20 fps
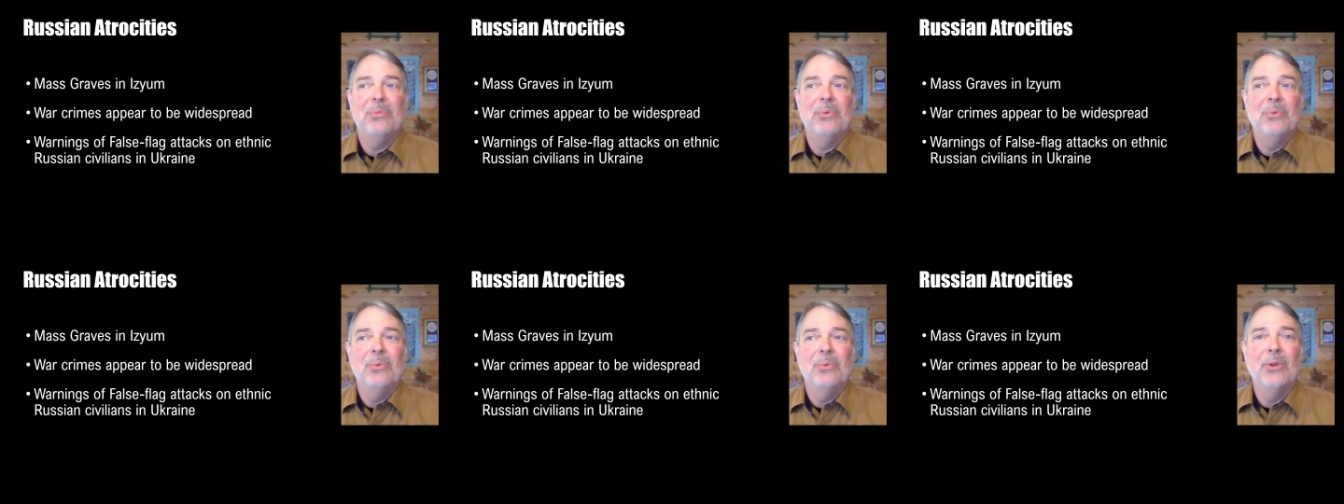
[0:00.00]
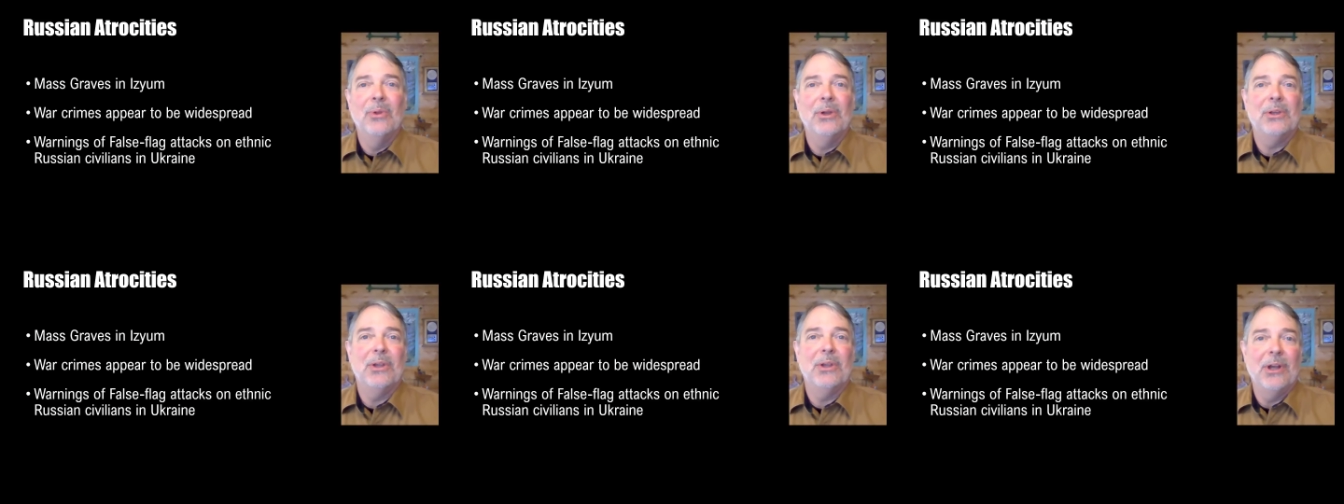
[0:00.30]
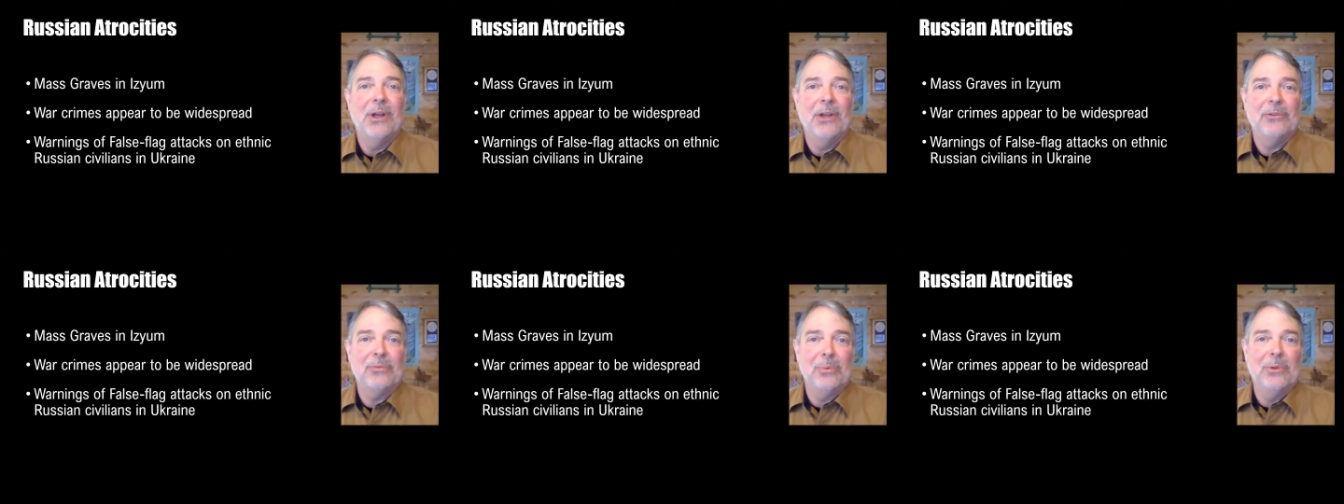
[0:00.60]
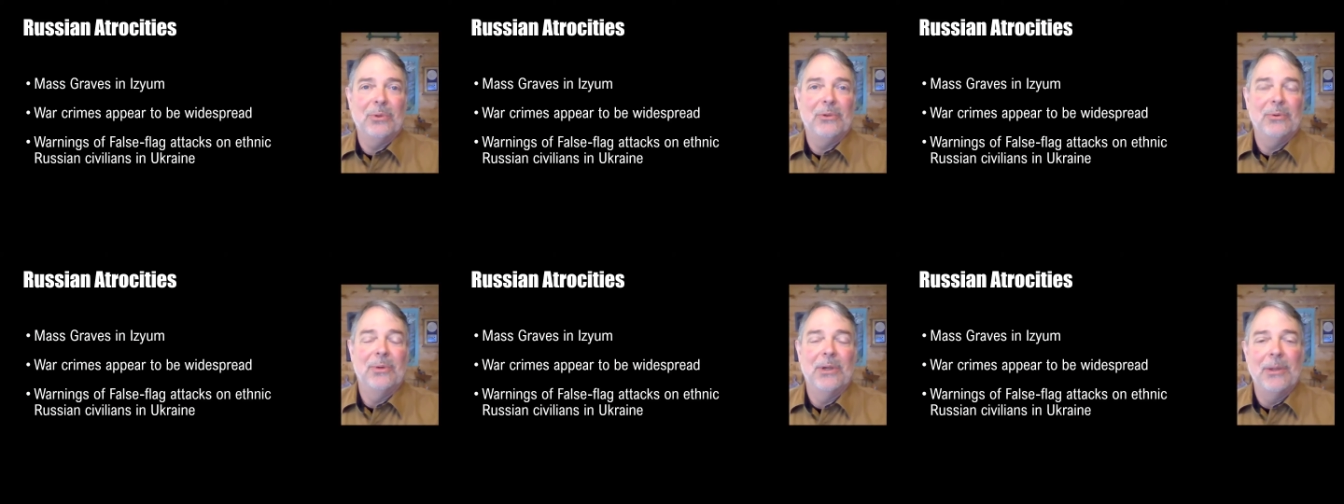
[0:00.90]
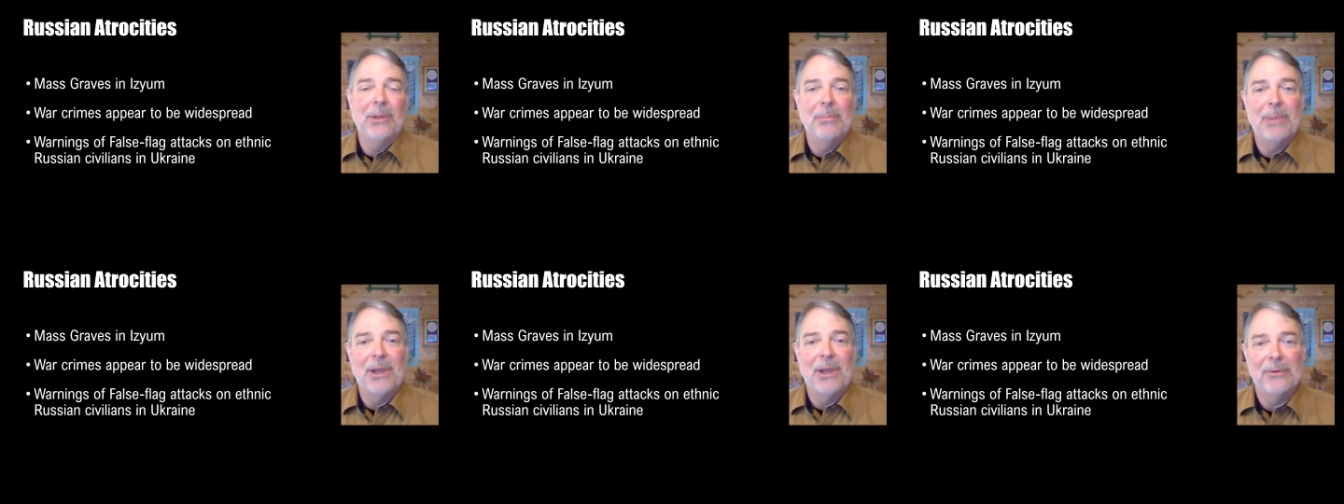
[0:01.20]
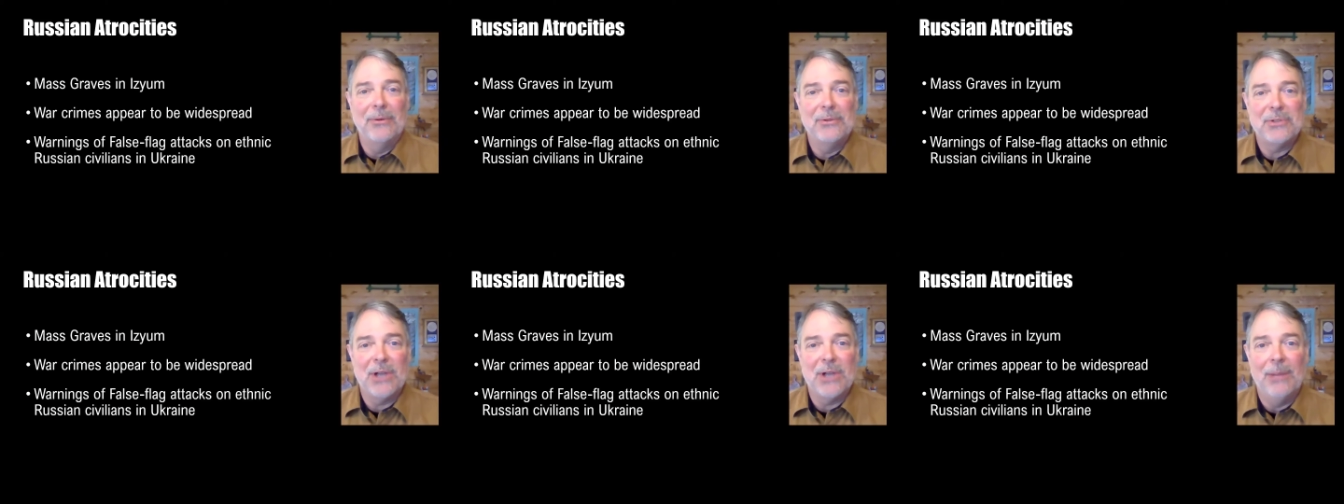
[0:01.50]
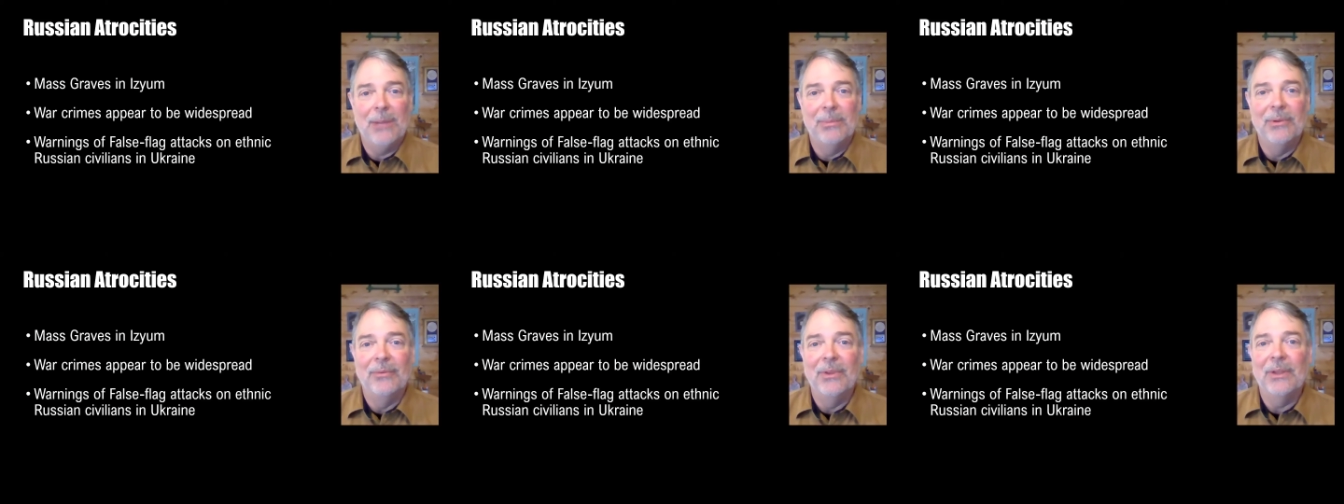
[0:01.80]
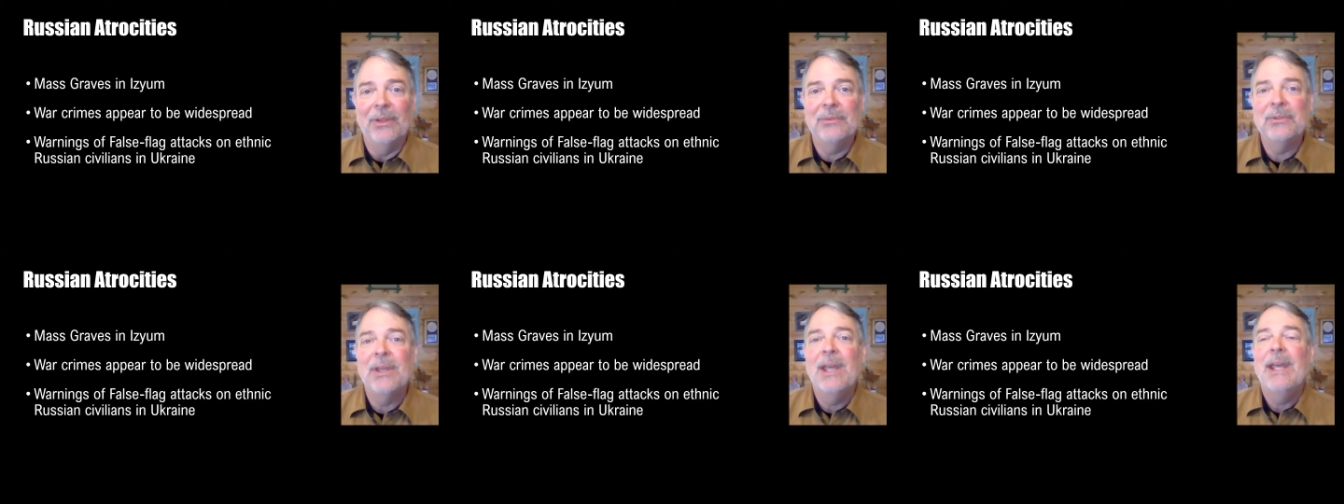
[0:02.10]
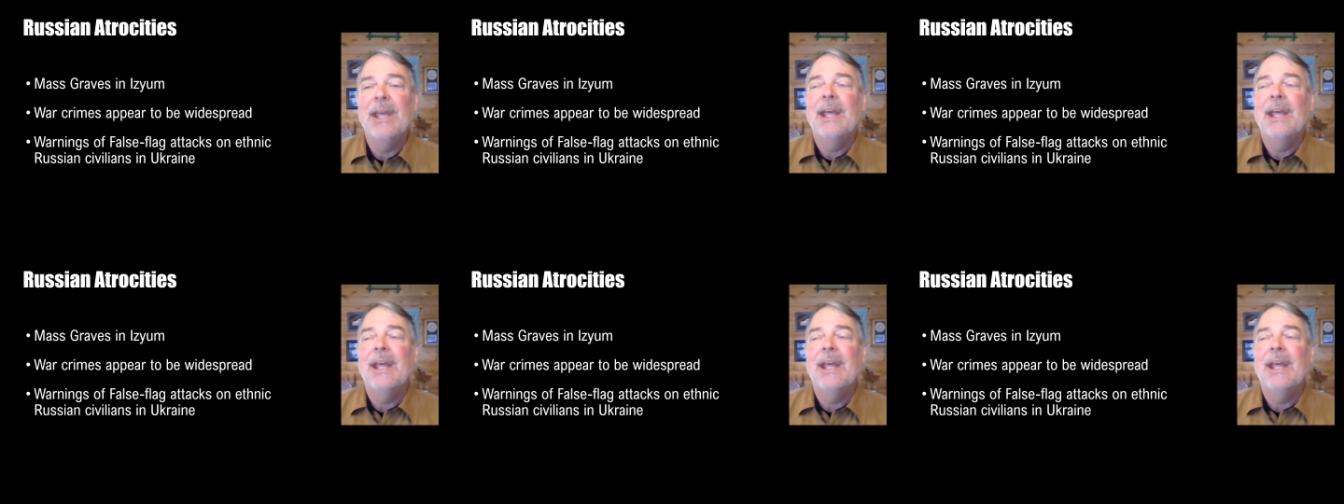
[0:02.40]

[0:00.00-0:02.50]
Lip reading: Look at us, we're doing a better job of this.